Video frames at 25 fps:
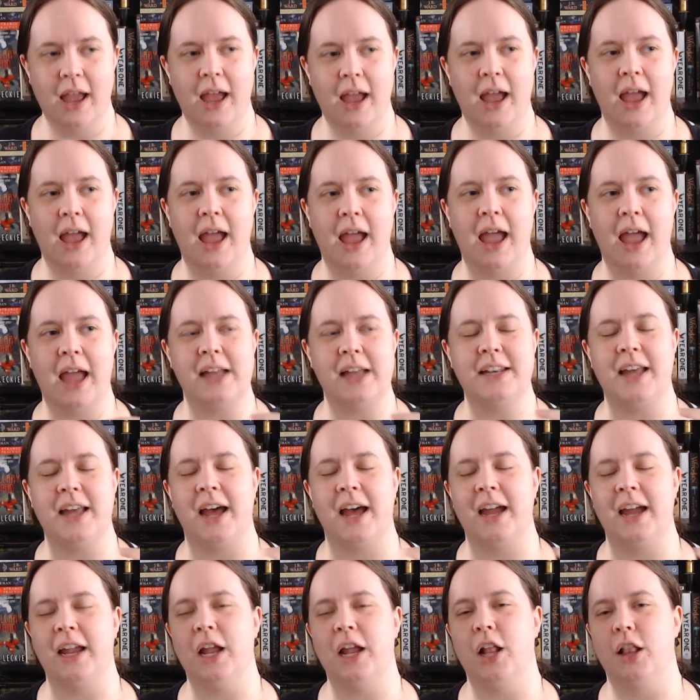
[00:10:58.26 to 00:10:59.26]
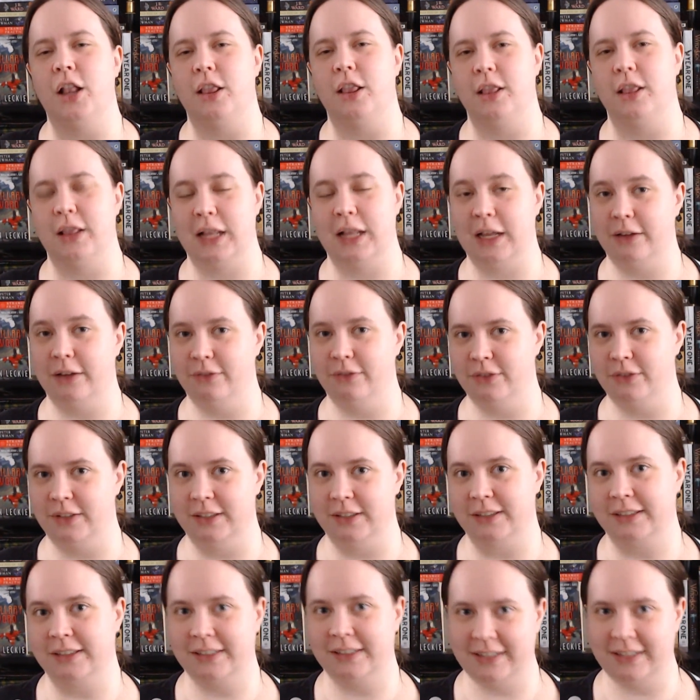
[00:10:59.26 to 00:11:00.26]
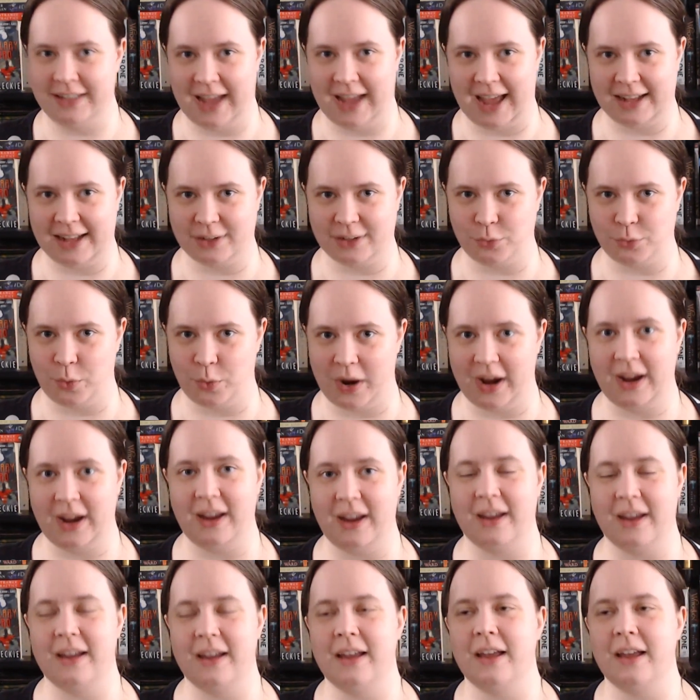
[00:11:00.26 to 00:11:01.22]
And I loved that way.